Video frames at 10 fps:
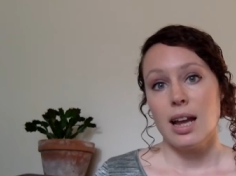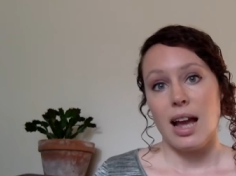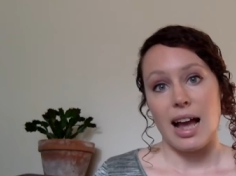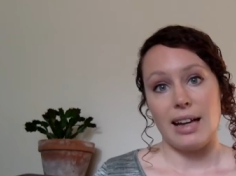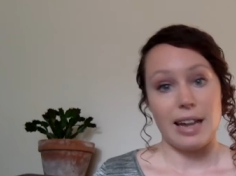
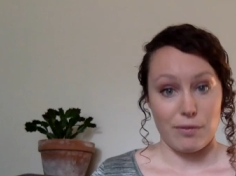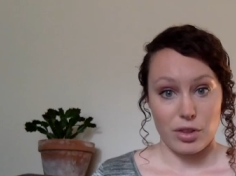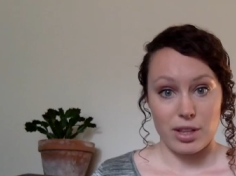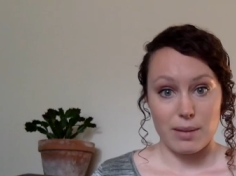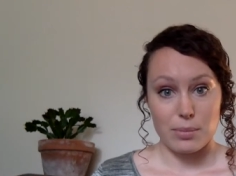and
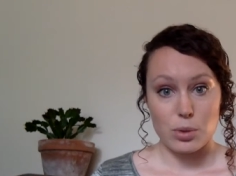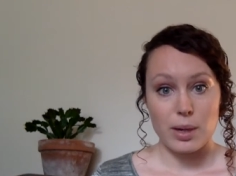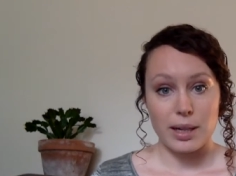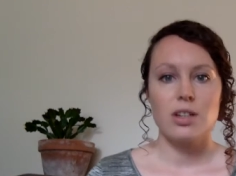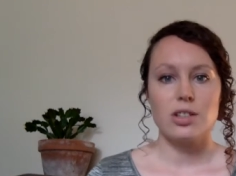everything in
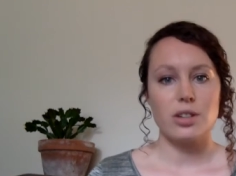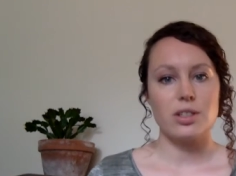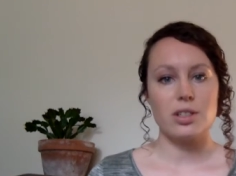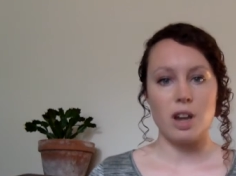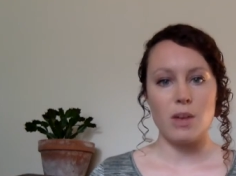between. So to
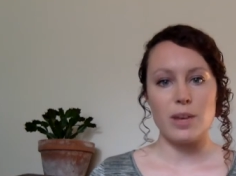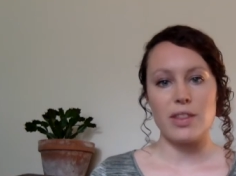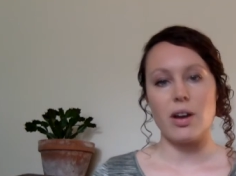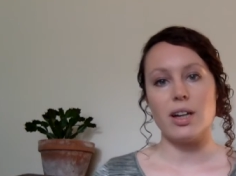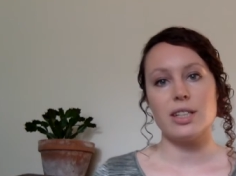start with,
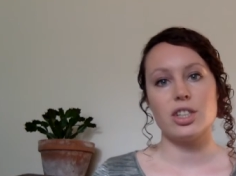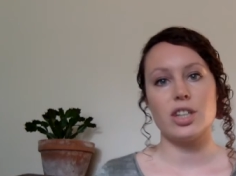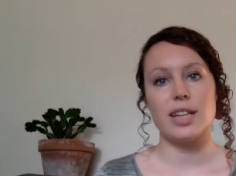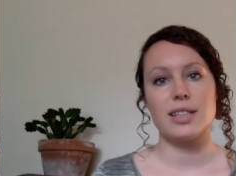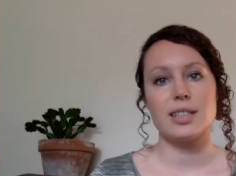I'd
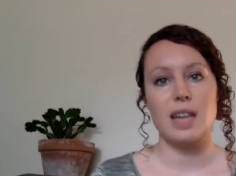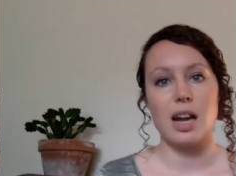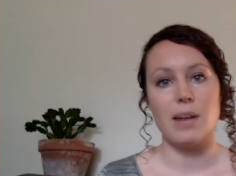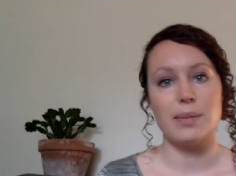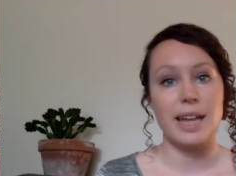suggest
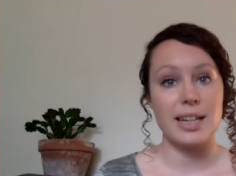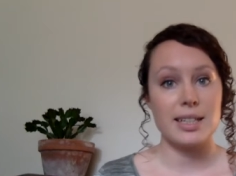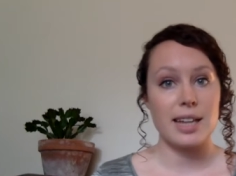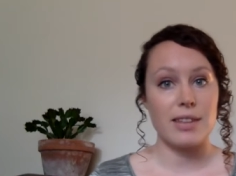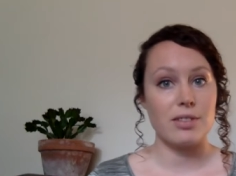getting
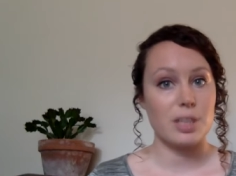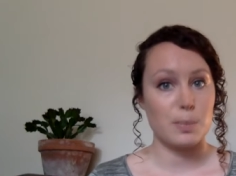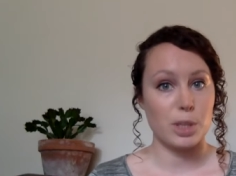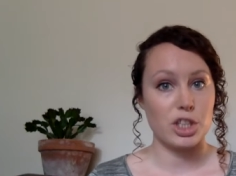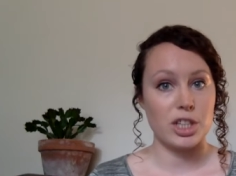together a
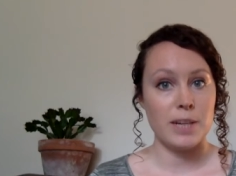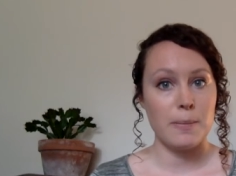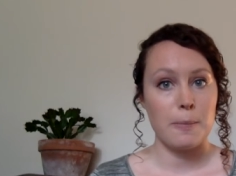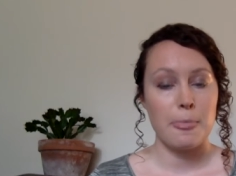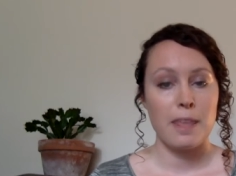spreadsheet
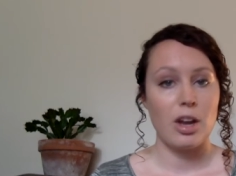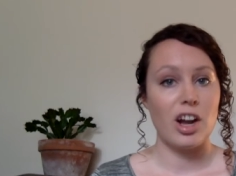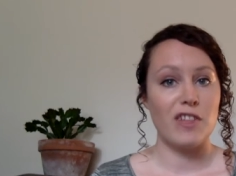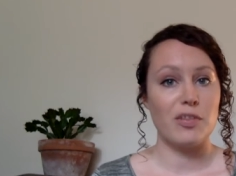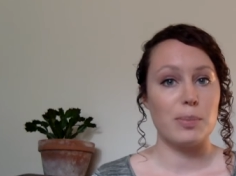
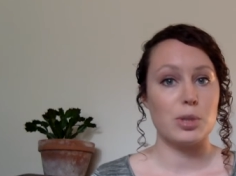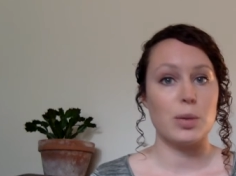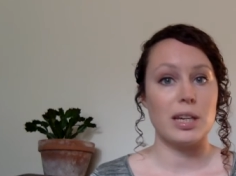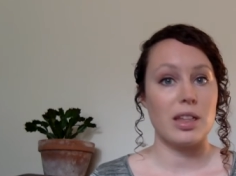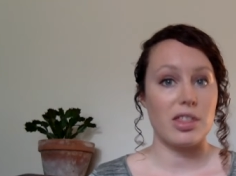of
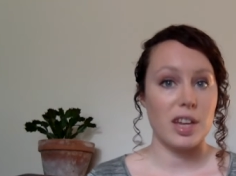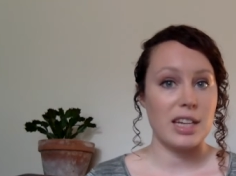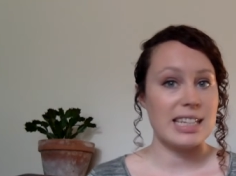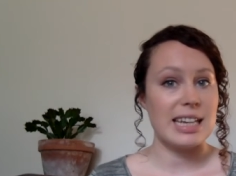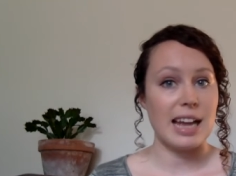between
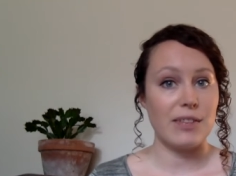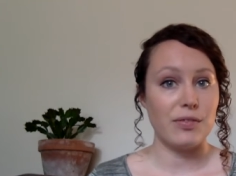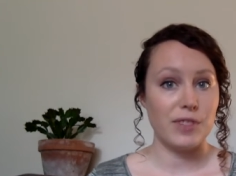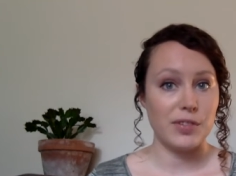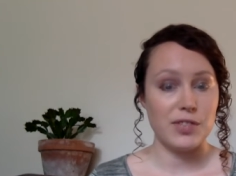30 and
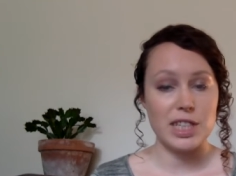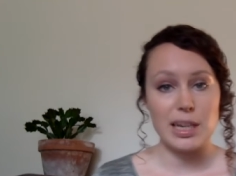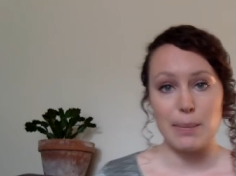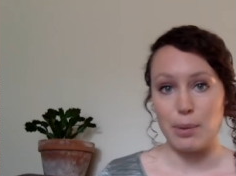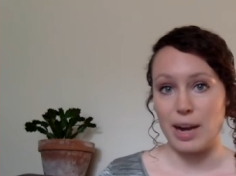
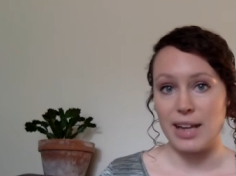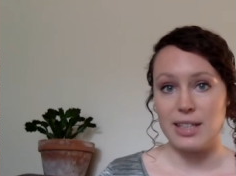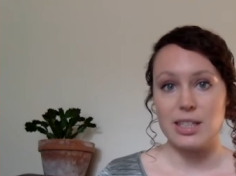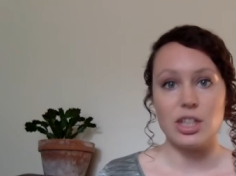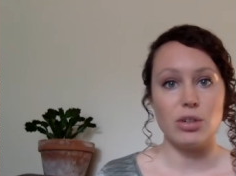50
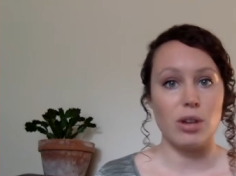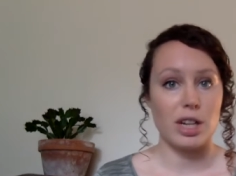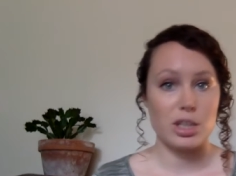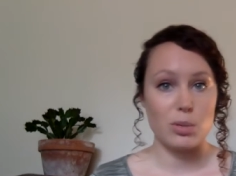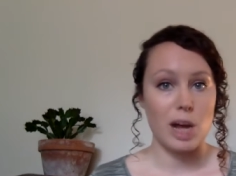brands that you'd
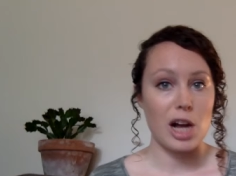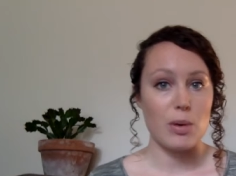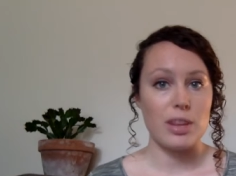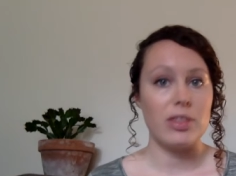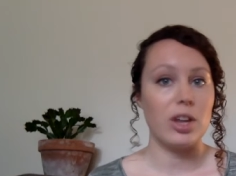like to work
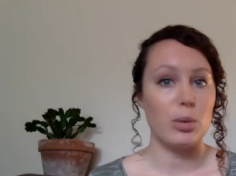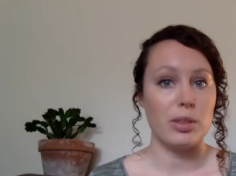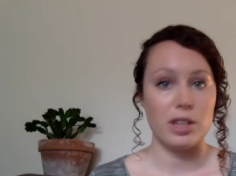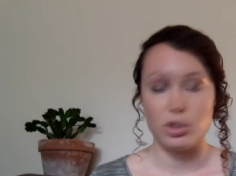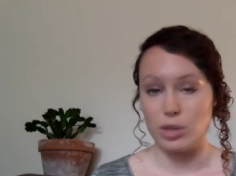with that are
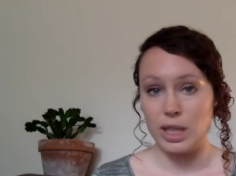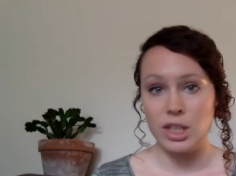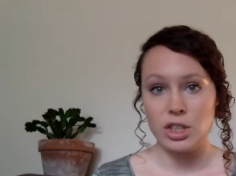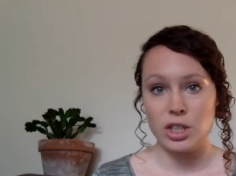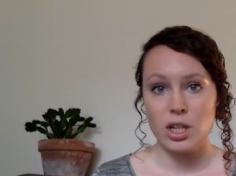within your
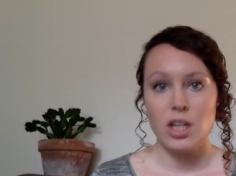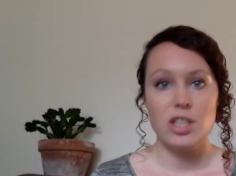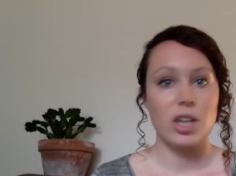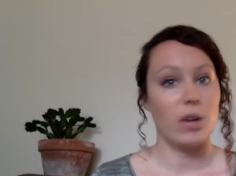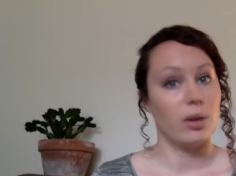niche.
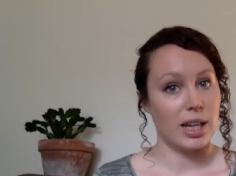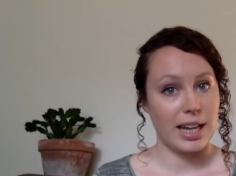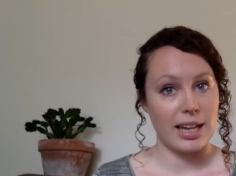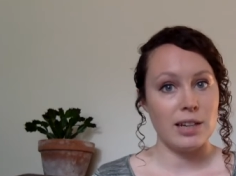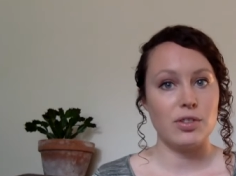So
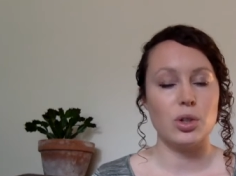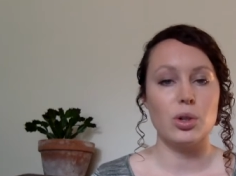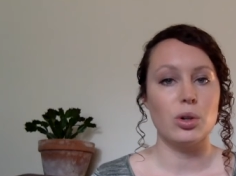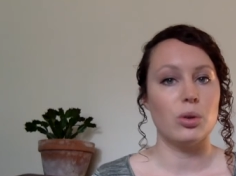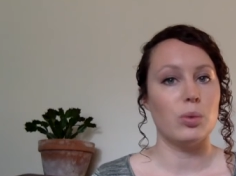again, if you
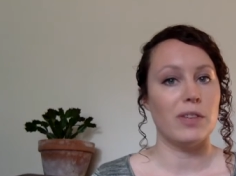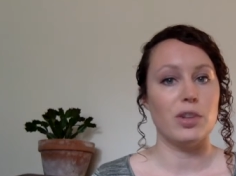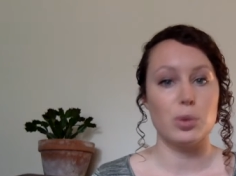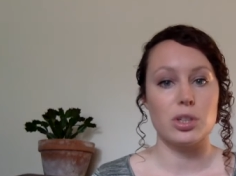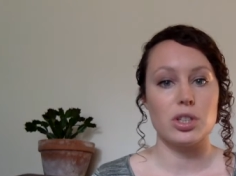
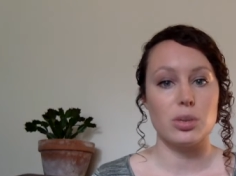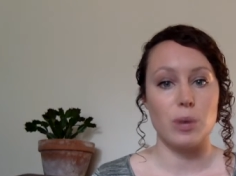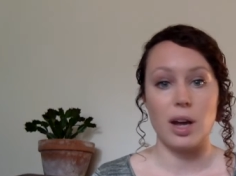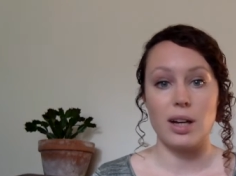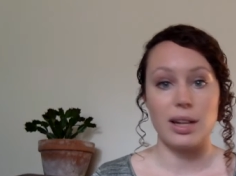want to
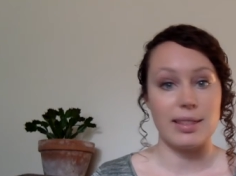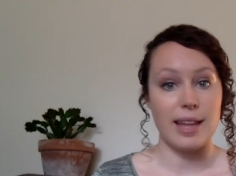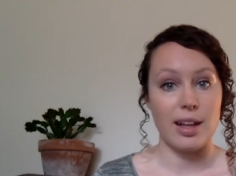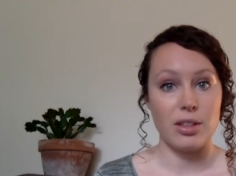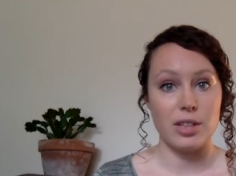work in the
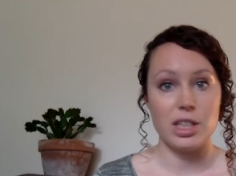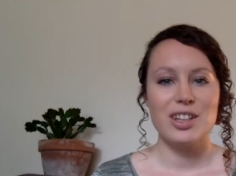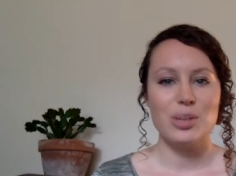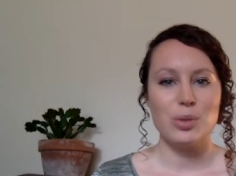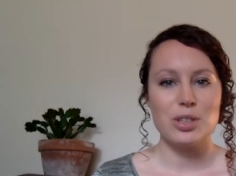health niche,
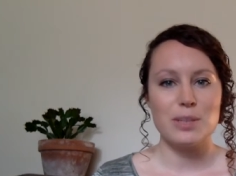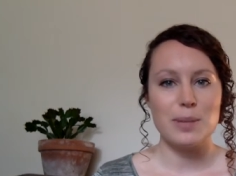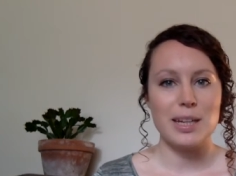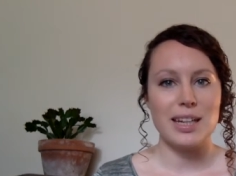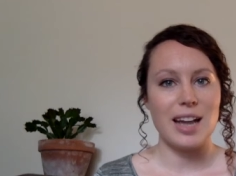you want to
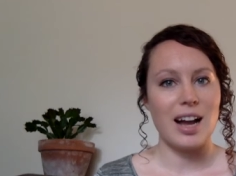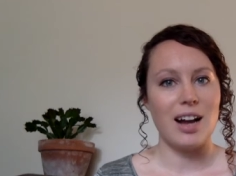be